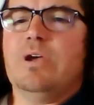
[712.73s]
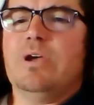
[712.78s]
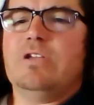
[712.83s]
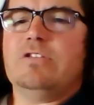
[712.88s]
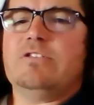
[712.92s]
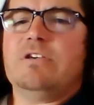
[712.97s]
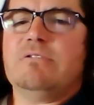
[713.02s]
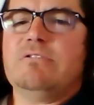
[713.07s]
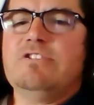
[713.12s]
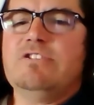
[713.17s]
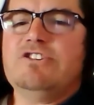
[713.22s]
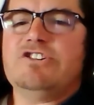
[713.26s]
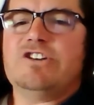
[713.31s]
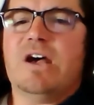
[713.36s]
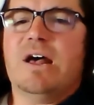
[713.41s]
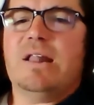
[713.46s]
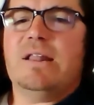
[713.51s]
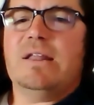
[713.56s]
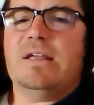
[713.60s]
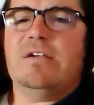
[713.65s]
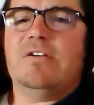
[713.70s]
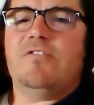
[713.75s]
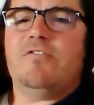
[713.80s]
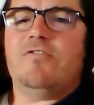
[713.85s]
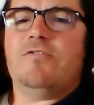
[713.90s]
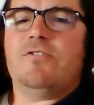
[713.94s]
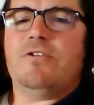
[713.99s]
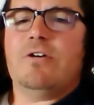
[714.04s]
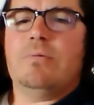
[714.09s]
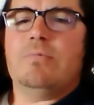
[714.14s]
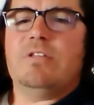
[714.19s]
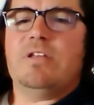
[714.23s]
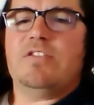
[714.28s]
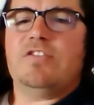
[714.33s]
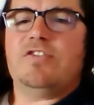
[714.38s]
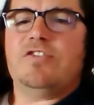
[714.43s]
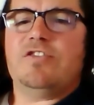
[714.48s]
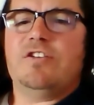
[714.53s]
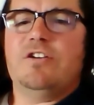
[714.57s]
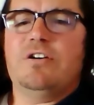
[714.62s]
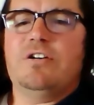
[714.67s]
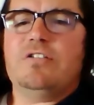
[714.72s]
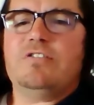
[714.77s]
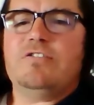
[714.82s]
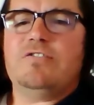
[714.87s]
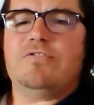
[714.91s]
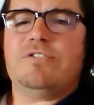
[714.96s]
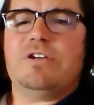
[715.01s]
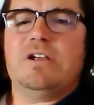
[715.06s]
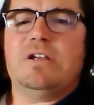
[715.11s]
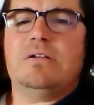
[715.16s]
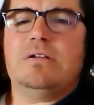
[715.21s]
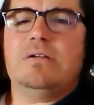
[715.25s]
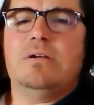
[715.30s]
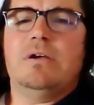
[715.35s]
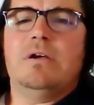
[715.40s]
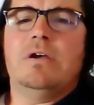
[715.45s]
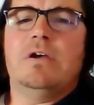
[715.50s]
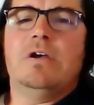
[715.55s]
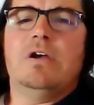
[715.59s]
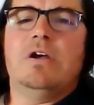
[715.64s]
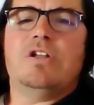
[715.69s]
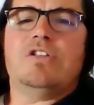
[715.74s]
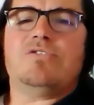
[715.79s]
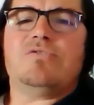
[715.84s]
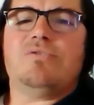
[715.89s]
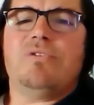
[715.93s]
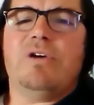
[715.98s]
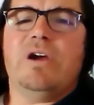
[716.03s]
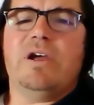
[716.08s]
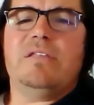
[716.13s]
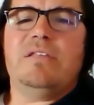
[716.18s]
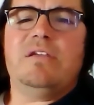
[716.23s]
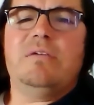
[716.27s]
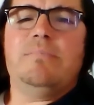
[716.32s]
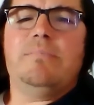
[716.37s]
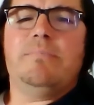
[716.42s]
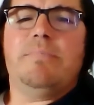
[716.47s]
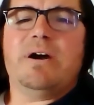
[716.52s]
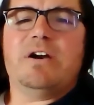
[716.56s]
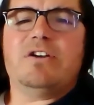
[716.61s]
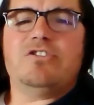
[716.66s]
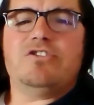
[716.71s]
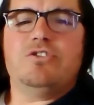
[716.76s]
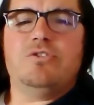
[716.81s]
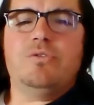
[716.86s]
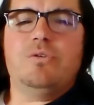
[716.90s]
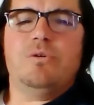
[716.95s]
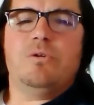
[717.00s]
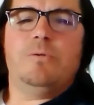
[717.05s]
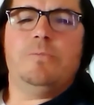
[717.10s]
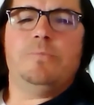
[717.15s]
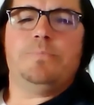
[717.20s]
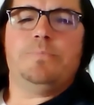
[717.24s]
sequentially from the 3rd string tread in part 2.